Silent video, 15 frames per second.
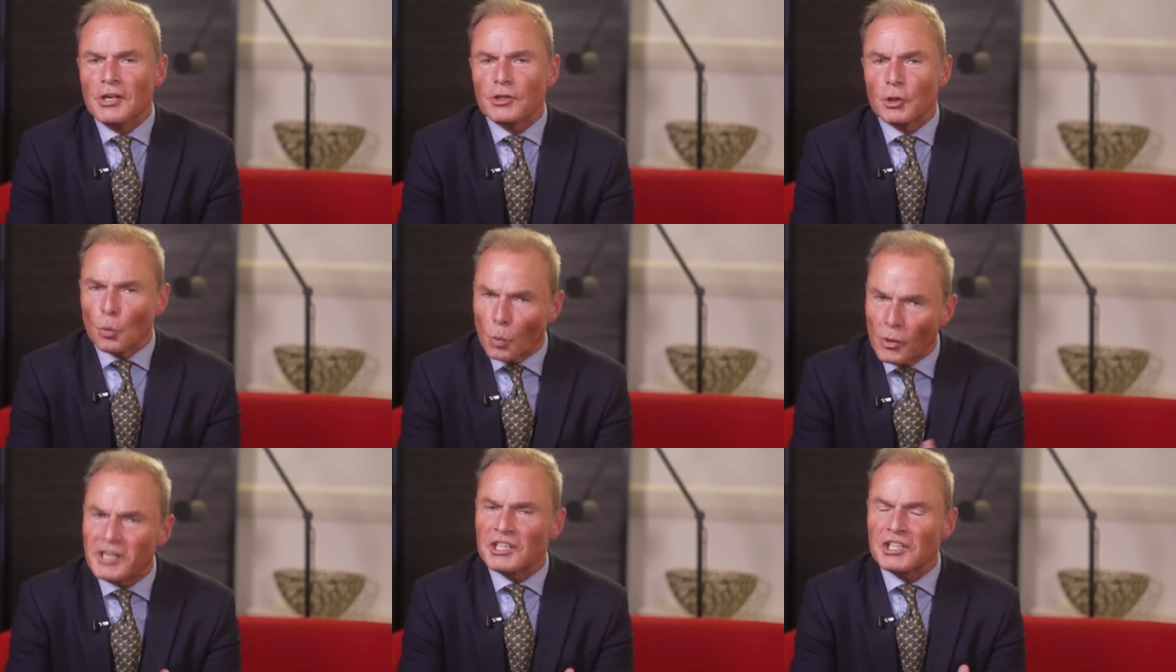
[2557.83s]
that
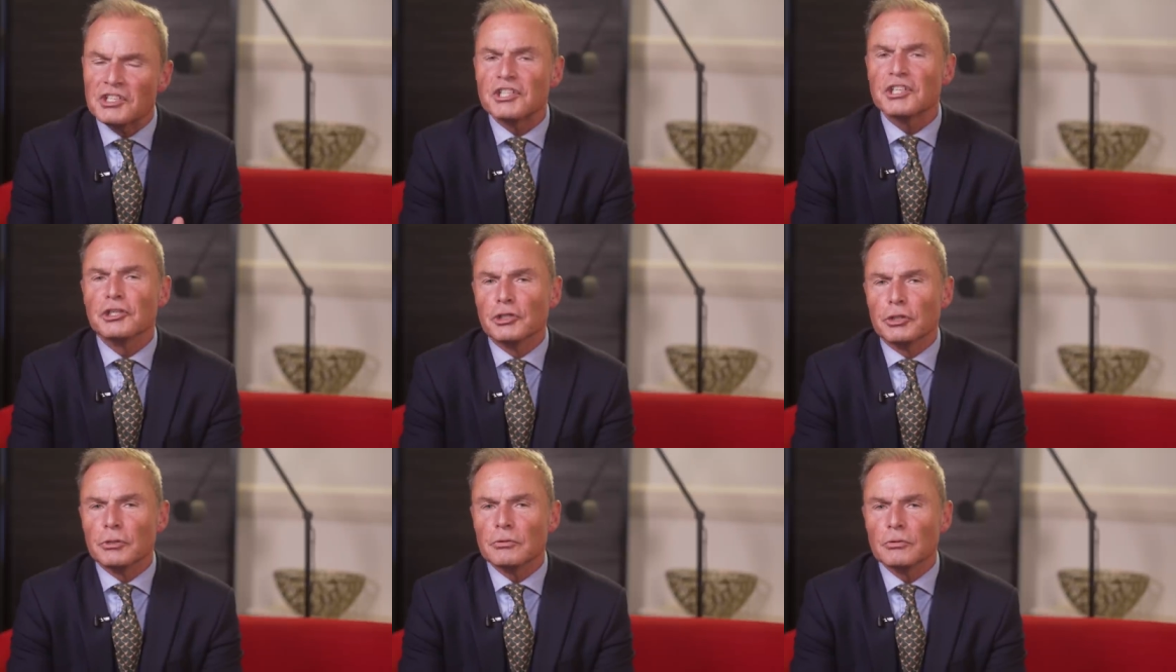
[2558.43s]
we
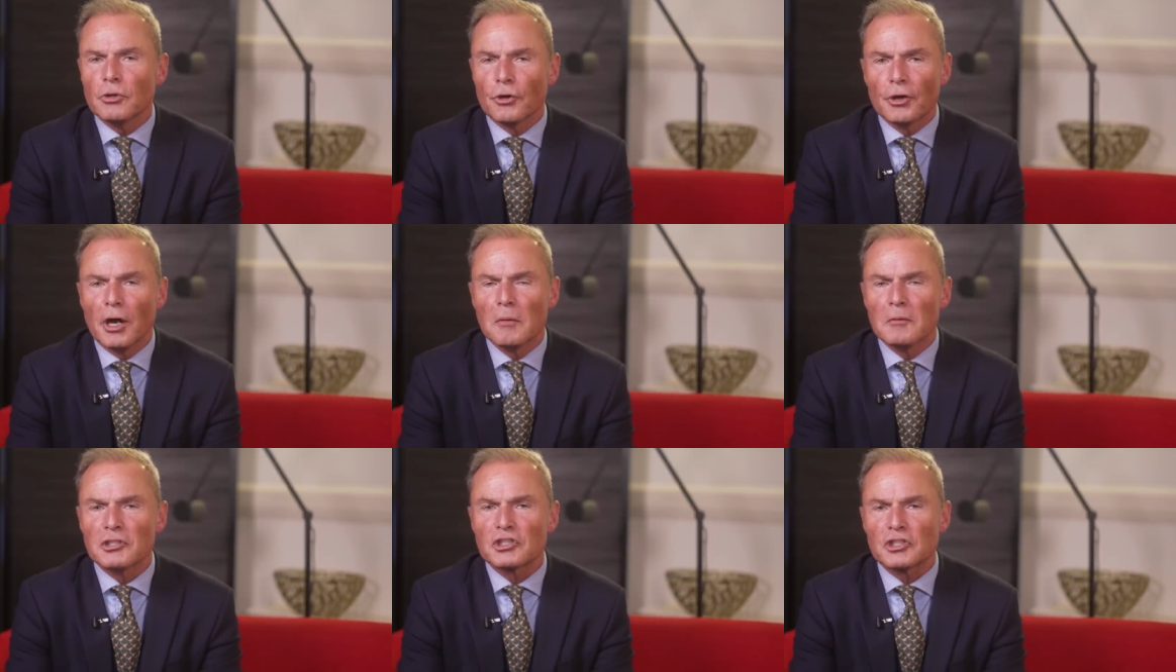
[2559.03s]
continue on
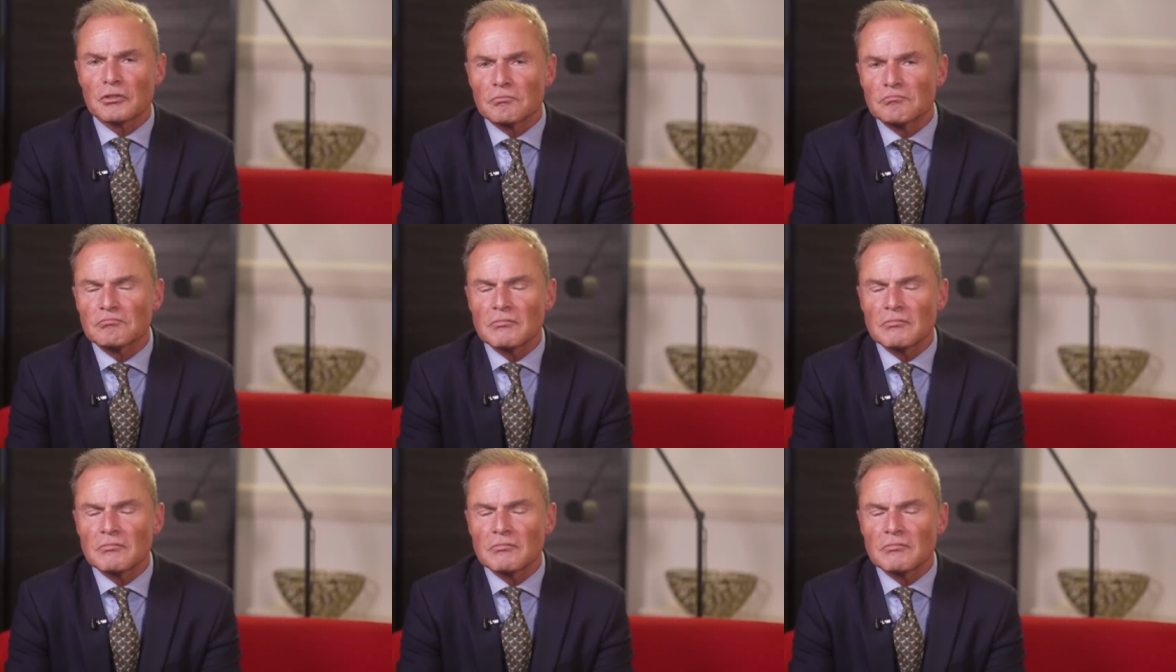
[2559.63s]
our mission.